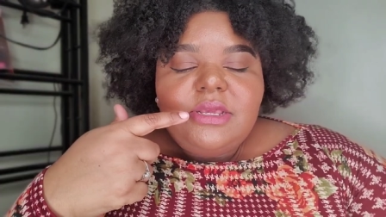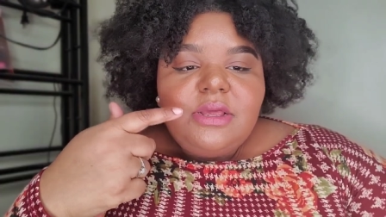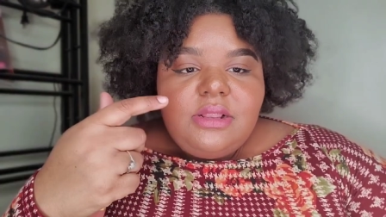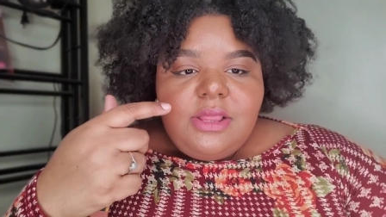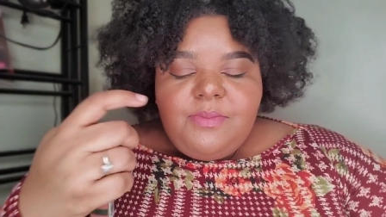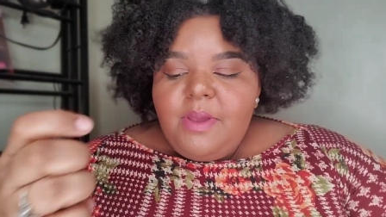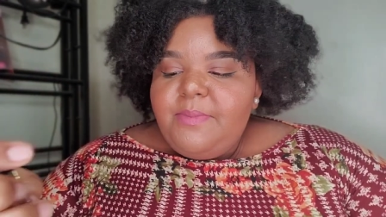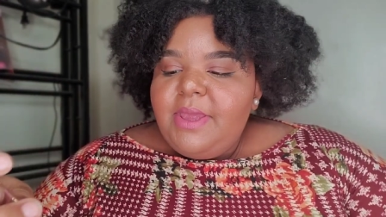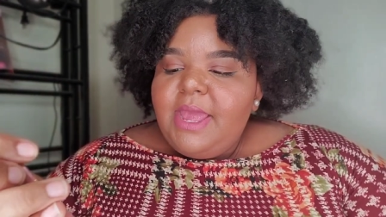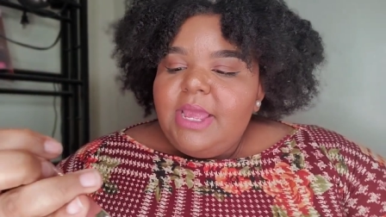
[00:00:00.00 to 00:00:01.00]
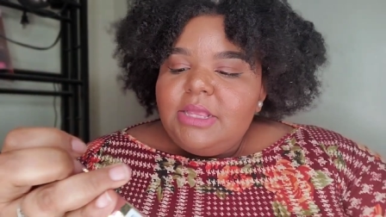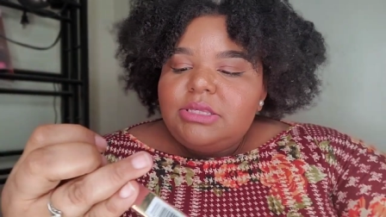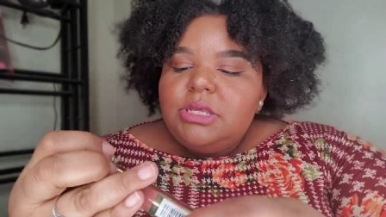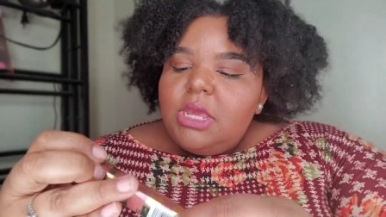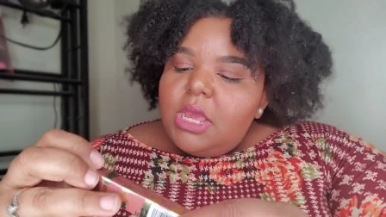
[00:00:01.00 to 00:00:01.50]
lip
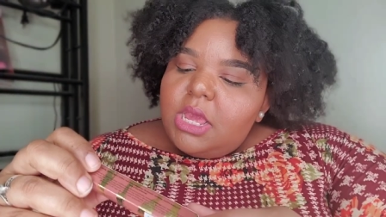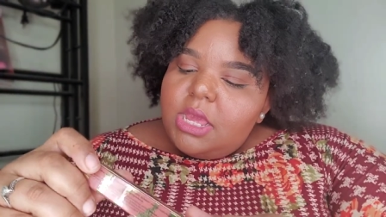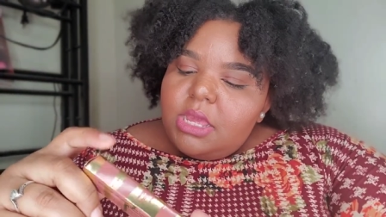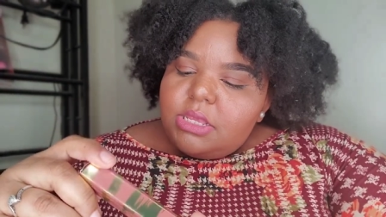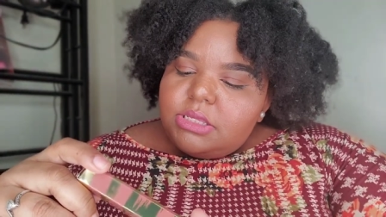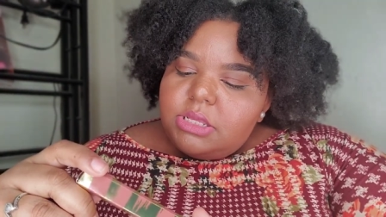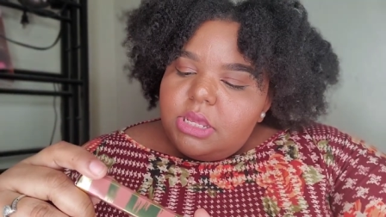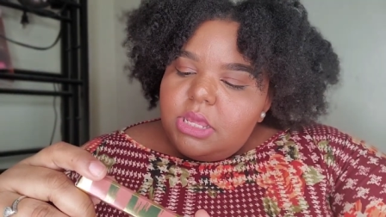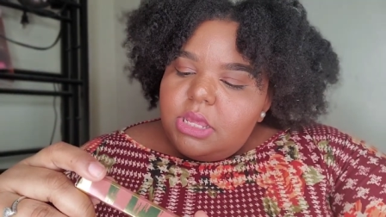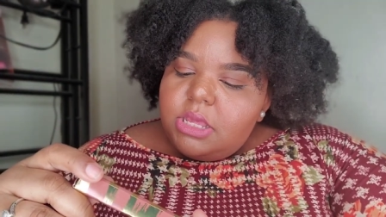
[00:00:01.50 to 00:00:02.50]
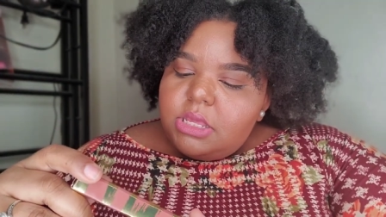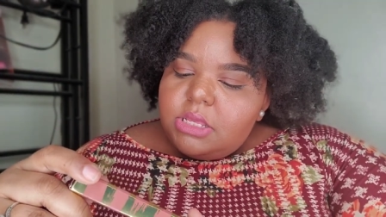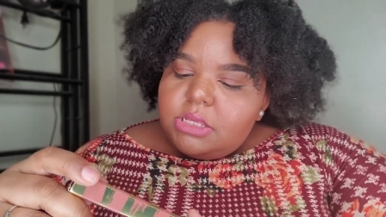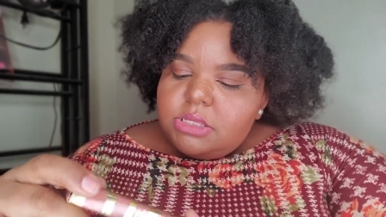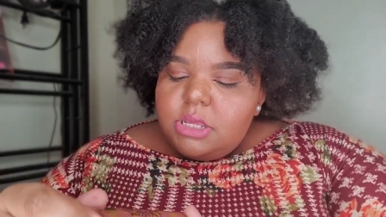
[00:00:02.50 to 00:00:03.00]
paint. It
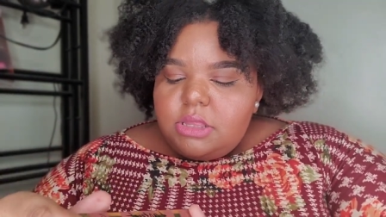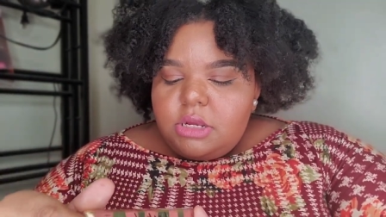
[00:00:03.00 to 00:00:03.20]
is in the